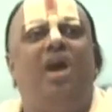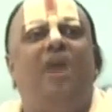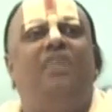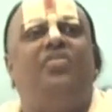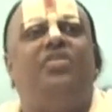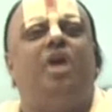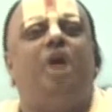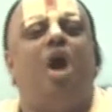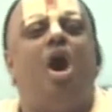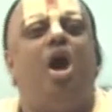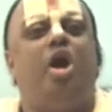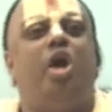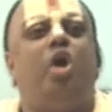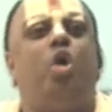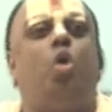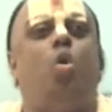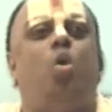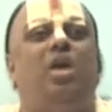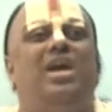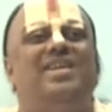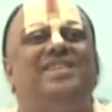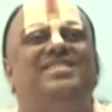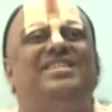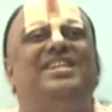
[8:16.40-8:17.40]
mass
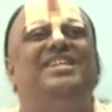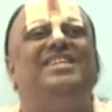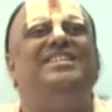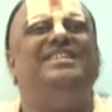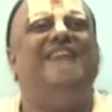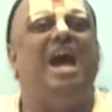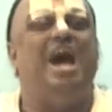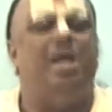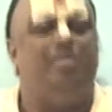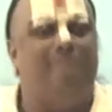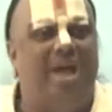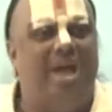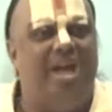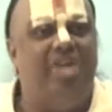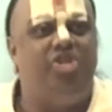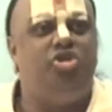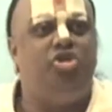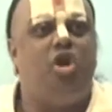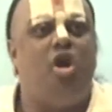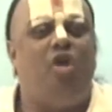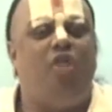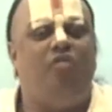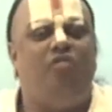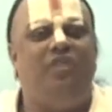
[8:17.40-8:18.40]
or colossal
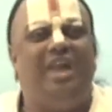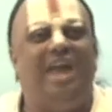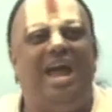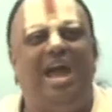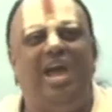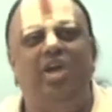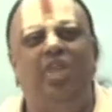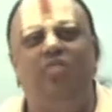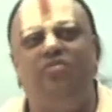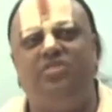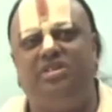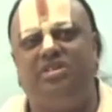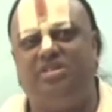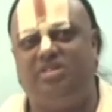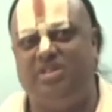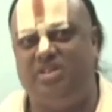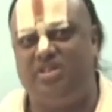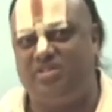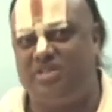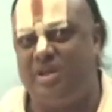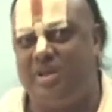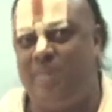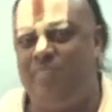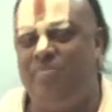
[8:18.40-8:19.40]
damage of life
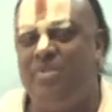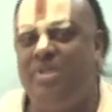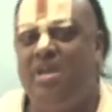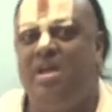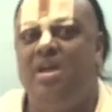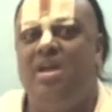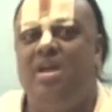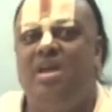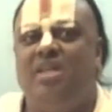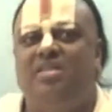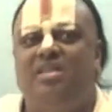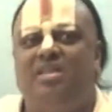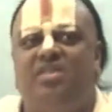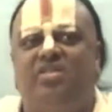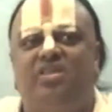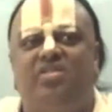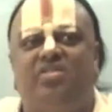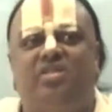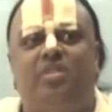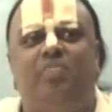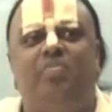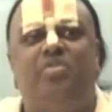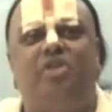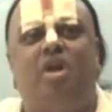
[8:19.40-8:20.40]
system,
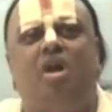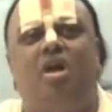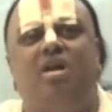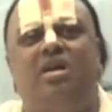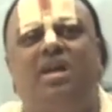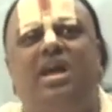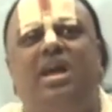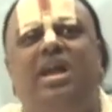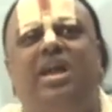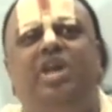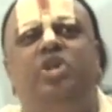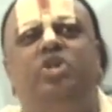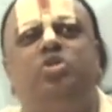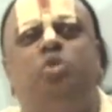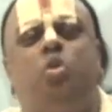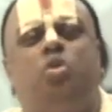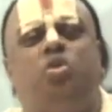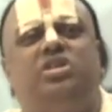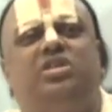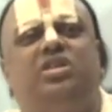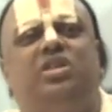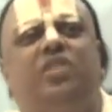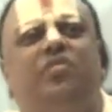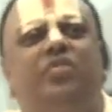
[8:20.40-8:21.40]
the system's order,
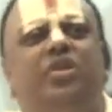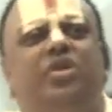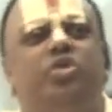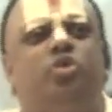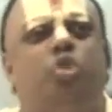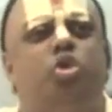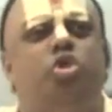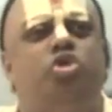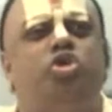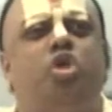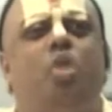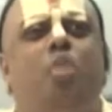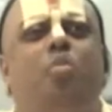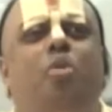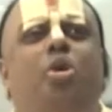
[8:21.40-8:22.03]
in sources of the